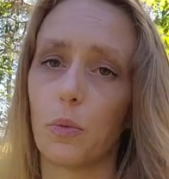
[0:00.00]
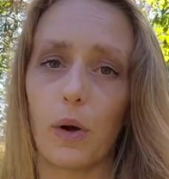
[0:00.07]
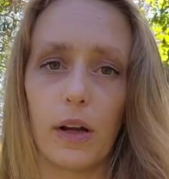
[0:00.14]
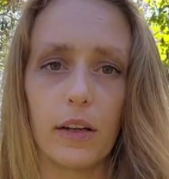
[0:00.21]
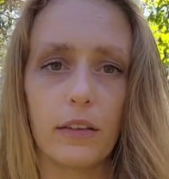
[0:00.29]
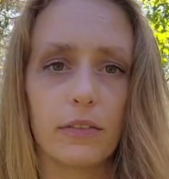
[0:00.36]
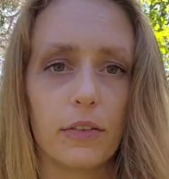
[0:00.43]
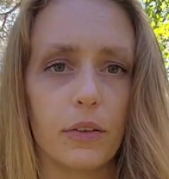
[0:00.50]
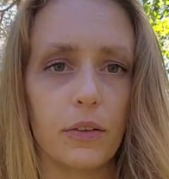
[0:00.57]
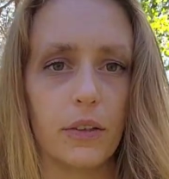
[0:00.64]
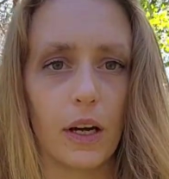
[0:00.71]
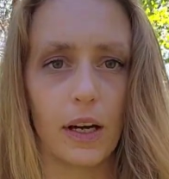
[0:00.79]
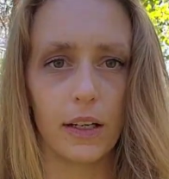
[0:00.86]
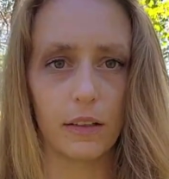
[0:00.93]
wife who
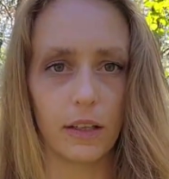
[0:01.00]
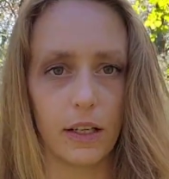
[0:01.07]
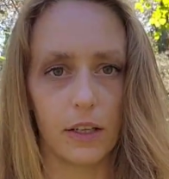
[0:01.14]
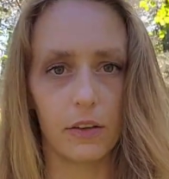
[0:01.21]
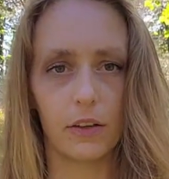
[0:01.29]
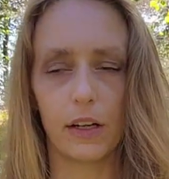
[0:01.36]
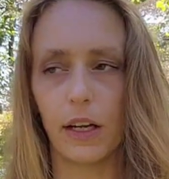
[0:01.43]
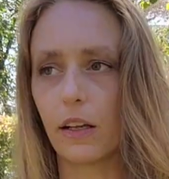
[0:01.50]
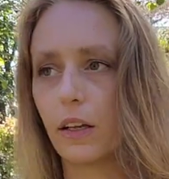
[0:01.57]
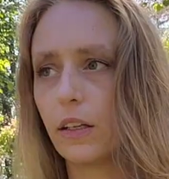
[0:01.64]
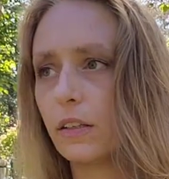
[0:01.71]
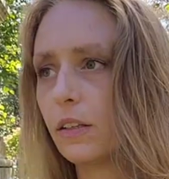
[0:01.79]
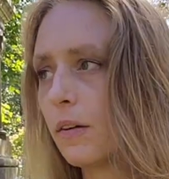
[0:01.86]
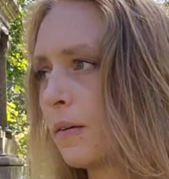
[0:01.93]
died later in
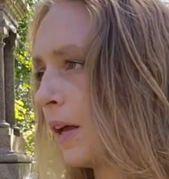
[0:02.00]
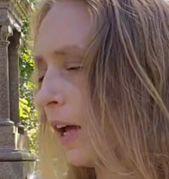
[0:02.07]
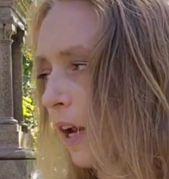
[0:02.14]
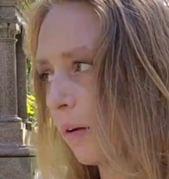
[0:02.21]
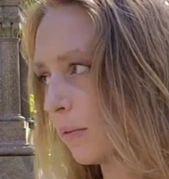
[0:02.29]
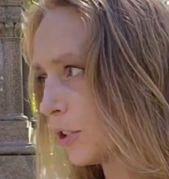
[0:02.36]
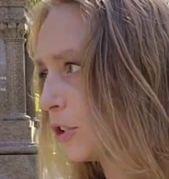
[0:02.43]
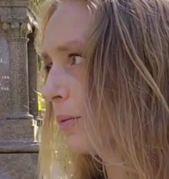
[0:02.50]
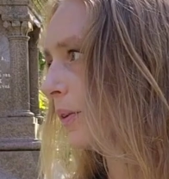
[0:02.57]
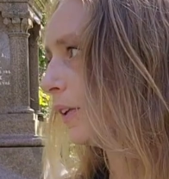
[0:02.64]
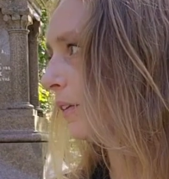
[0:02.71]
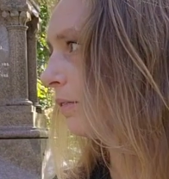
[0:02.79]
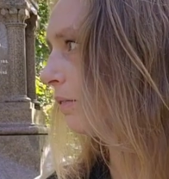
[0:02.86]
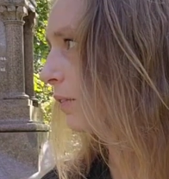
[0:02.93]
England. I'm
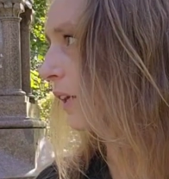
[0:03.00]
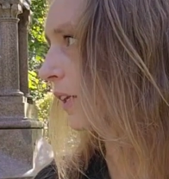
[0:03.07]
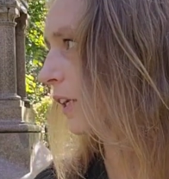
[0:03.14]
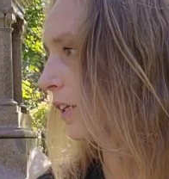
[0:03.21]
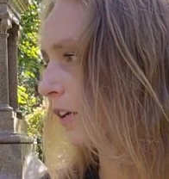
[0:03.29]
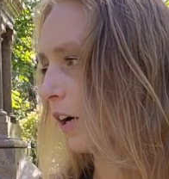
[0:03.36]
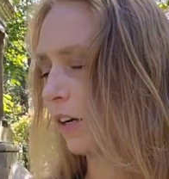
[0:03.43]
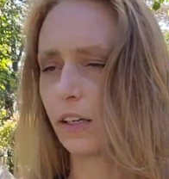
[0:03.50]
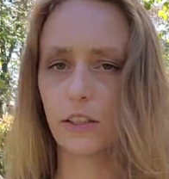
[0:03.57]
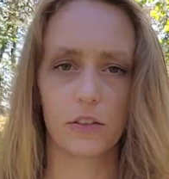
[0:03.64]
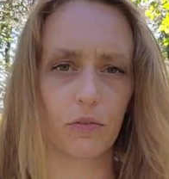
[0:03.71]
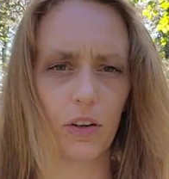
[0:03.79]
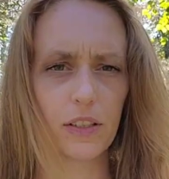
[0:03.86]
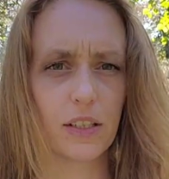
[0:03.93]
assuming that he died at his
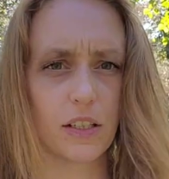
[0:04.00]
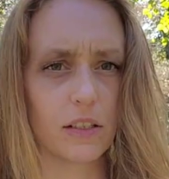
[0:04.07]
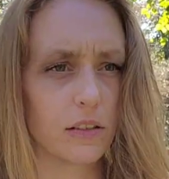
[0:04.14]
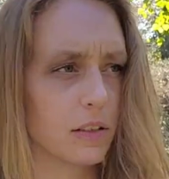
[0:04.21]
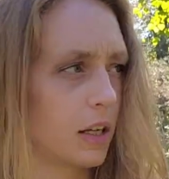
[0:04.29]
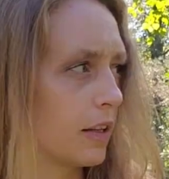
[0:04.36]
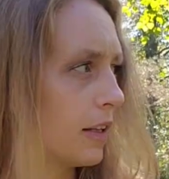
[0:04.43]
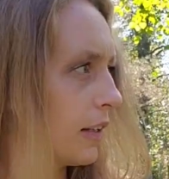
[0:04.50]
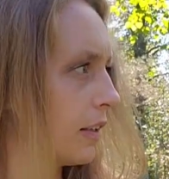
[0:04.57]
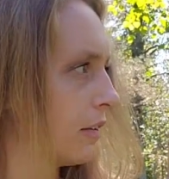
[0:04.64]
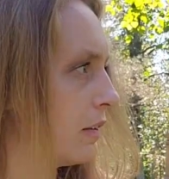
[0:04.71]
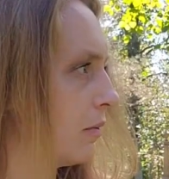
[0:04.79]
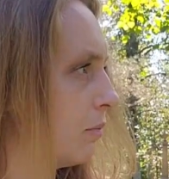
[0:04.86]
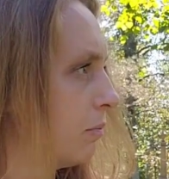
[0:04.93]
residence. I think
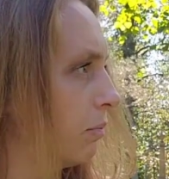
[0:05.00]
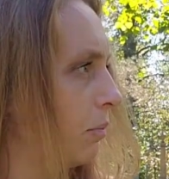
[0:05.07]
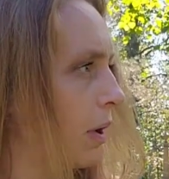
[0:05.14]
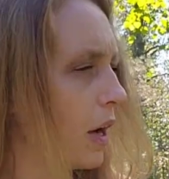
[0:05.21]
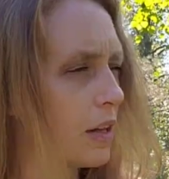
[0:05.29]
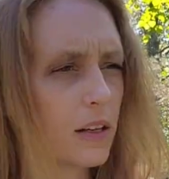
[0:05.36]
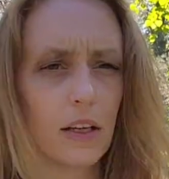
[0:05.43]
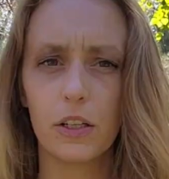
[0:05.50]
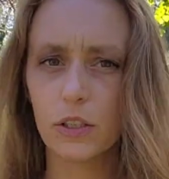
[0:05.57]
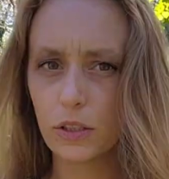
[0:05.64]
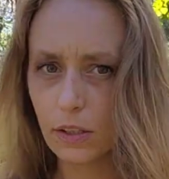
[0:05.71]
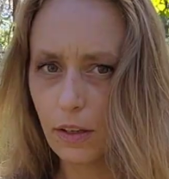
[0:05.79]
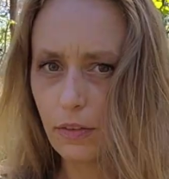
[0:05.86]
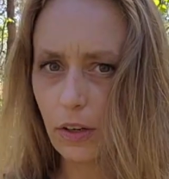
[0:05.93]
by then he
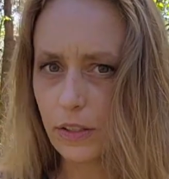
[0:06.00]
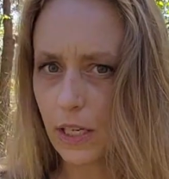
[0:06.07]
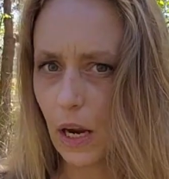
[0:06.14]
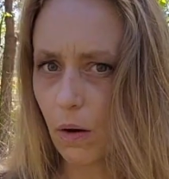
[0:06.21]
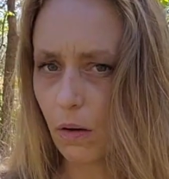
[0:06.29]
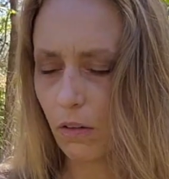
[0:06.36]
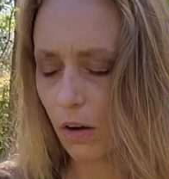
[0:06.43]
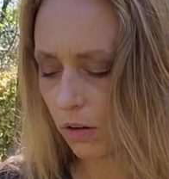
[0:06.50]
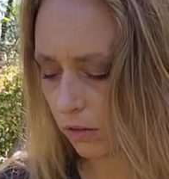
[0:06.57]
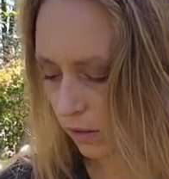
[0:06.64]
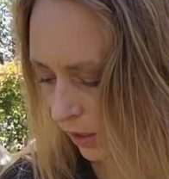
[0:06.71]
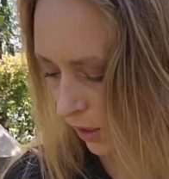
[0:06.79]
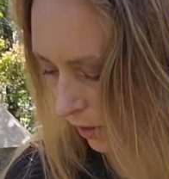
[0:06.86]
was living on Tower Road.